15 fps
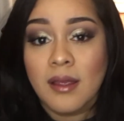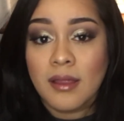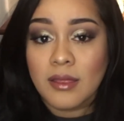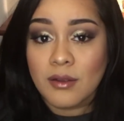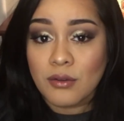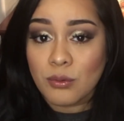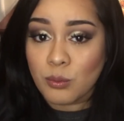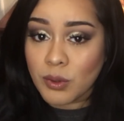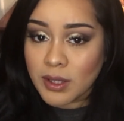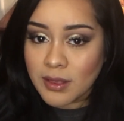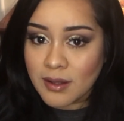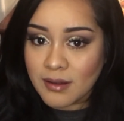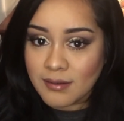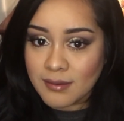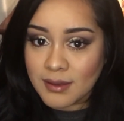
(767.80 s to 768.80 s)
There's one
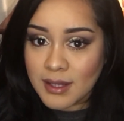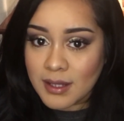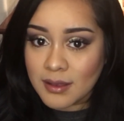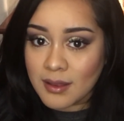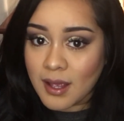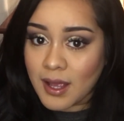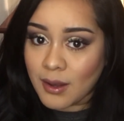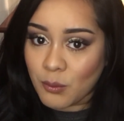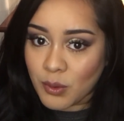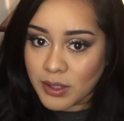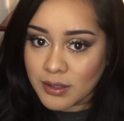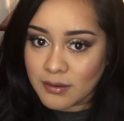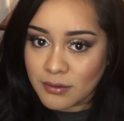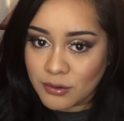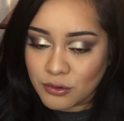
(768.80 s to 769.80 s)
last thing that I
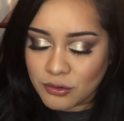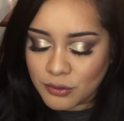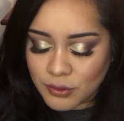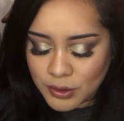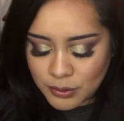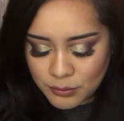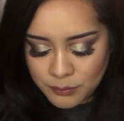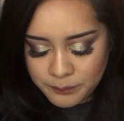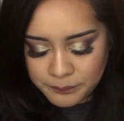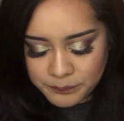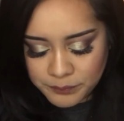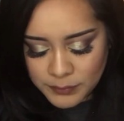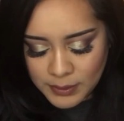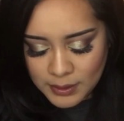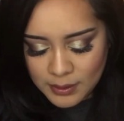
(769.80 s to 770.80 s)
wanted to show you
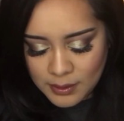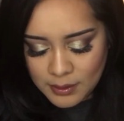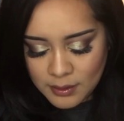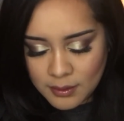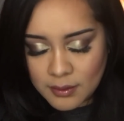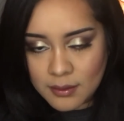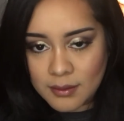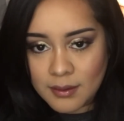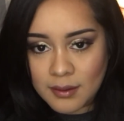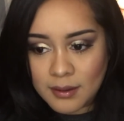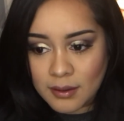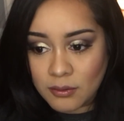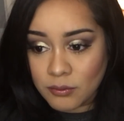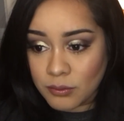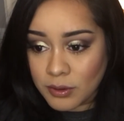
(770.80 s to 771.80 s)
that
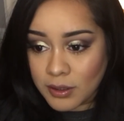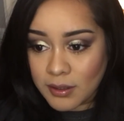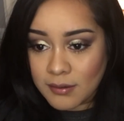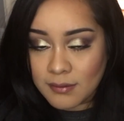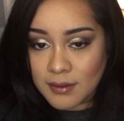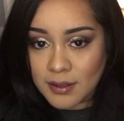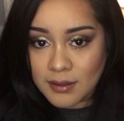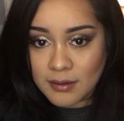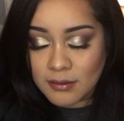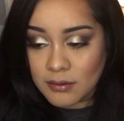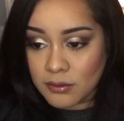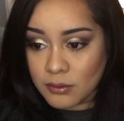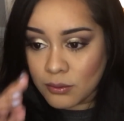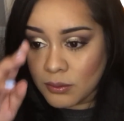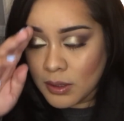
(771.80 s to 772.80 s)
I realized I didn't
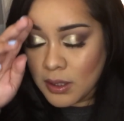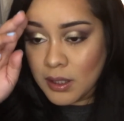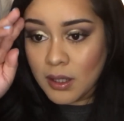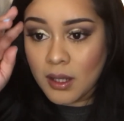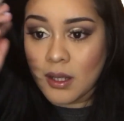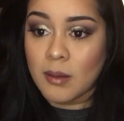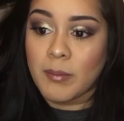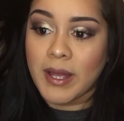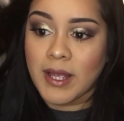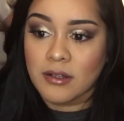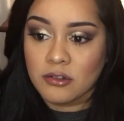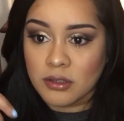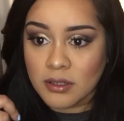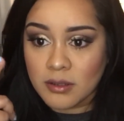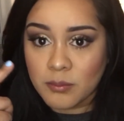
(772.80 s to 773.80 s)
do. I
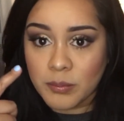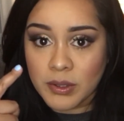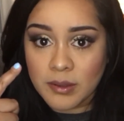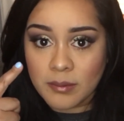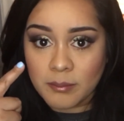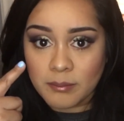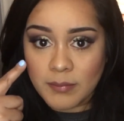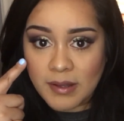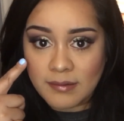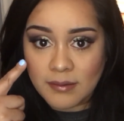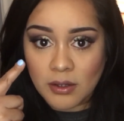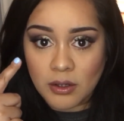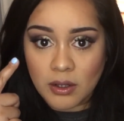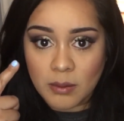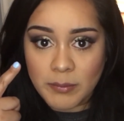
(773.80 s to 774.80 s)
actually did put
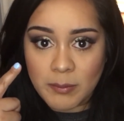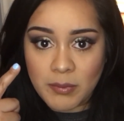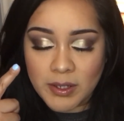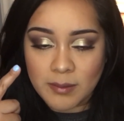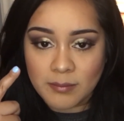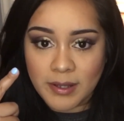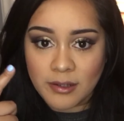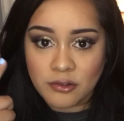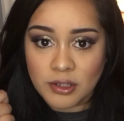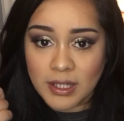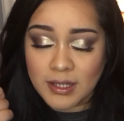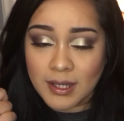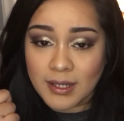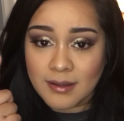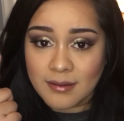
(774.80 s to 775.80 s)
mascara on my bottom lash,
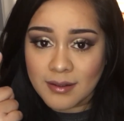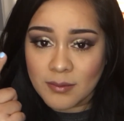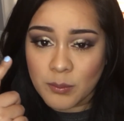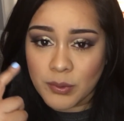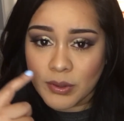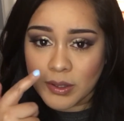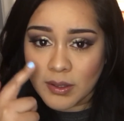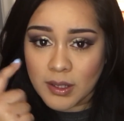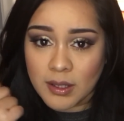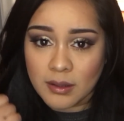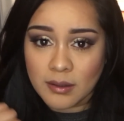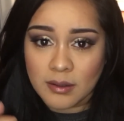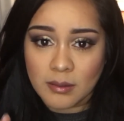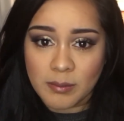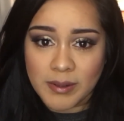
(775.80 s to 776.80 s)
and I did put a
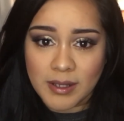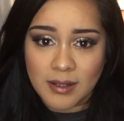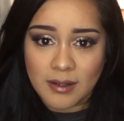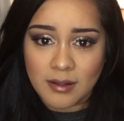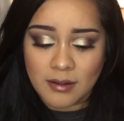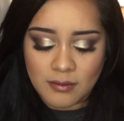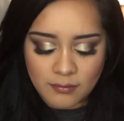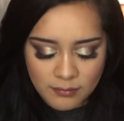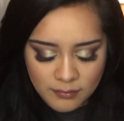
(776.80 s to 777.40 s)
little bit of